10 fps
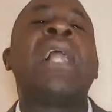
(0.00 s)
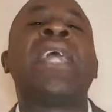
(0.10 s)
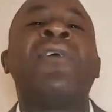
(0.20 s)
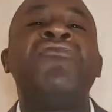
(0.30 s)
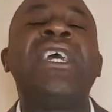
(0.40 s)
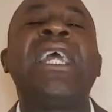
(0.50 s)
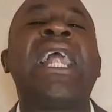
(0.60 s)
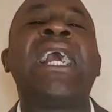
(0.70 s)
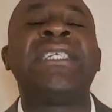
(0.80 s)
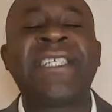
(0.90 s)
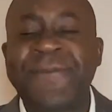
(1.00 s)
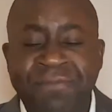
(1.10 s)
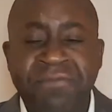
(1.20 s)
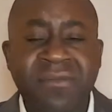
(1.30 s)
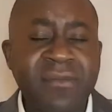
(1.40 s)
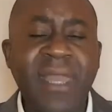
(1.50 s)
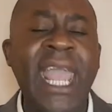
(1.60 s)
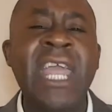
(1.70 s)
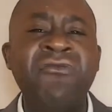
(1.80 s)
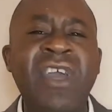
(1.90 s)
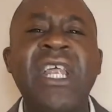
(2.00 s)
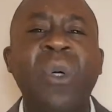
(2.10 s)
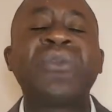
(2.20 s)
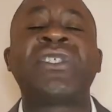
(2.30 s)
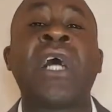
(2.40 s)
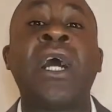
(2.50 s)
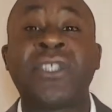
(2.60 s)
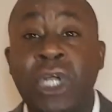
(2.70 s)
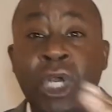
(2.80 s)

And I realized that it really all starts,